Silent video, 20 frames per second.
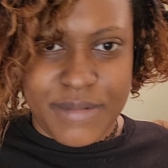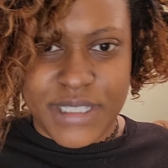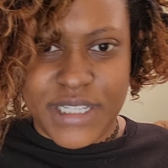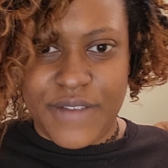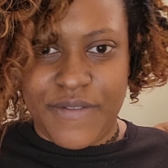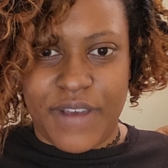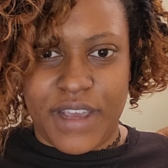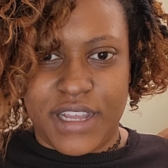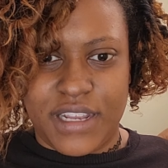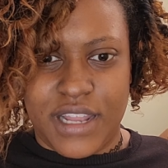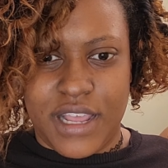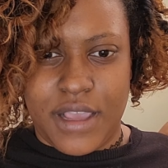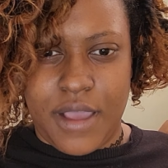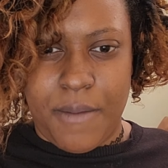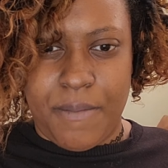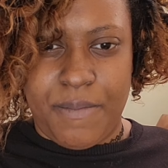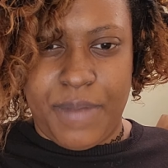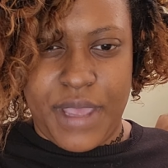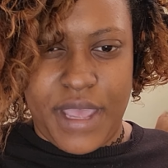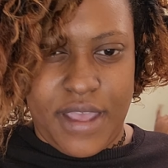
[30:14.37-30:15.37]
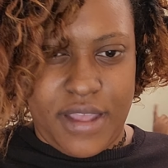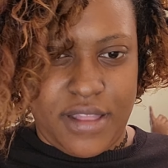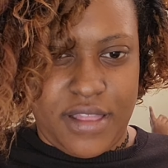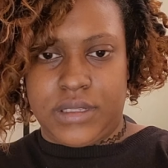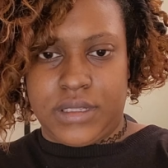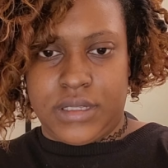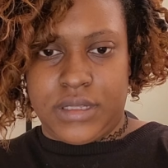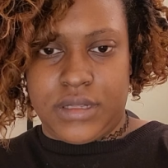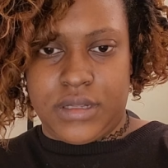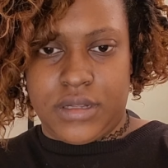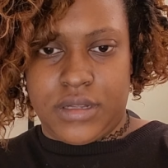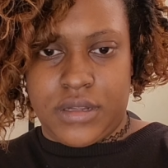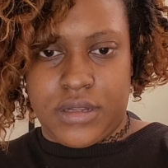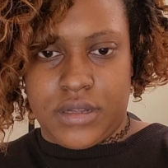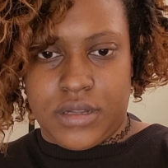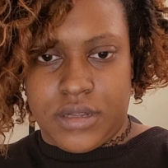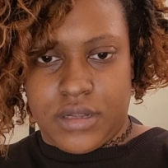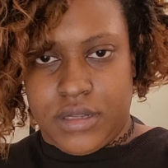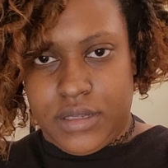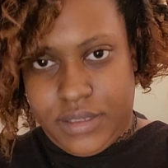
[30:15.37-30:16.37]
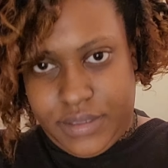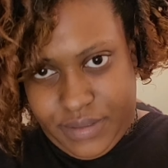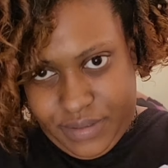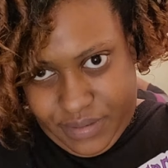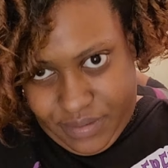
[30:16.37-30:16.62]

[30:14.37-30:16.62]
on. Let me see if I can like pick the back.